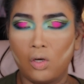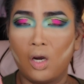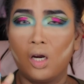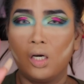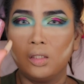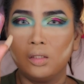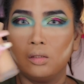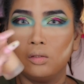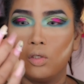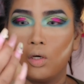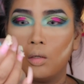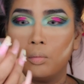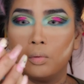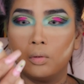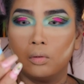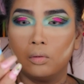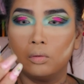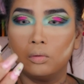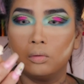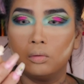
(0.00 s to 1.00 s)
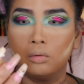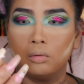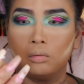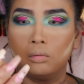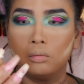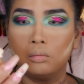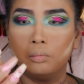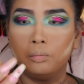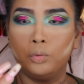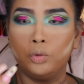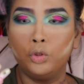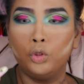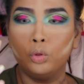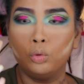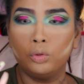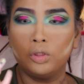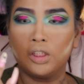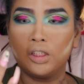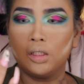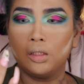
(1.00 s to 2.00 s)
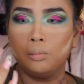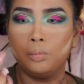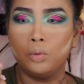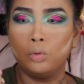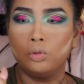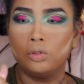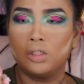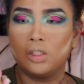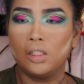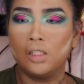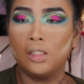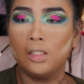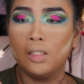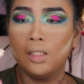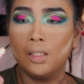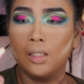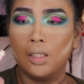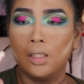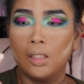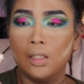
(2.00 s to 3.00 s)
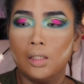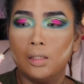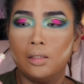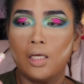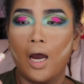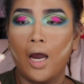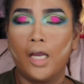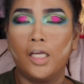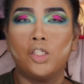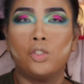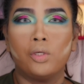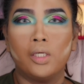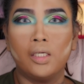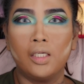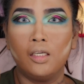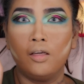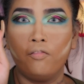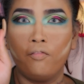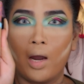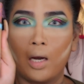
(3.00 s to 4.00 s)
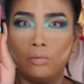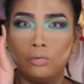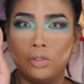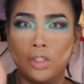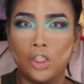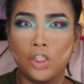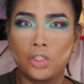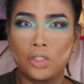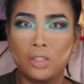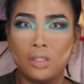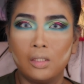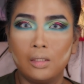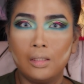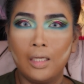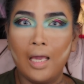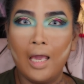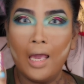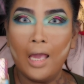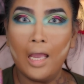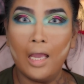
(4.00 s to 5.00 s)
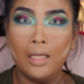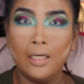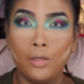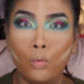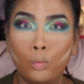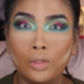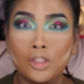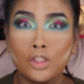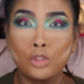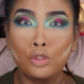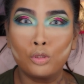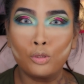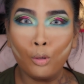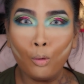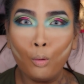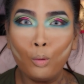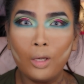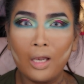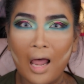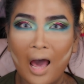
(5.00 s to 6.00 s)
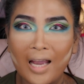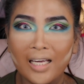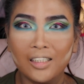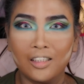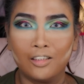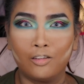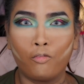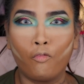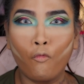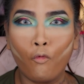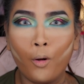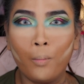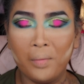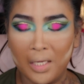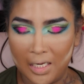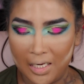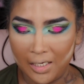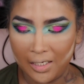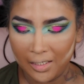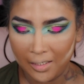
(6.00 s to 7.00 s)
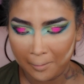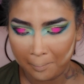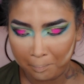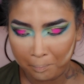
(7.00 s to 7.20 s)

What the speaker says: Tarte Double Duty Duty, the hydrating foundation, and it was too light for me.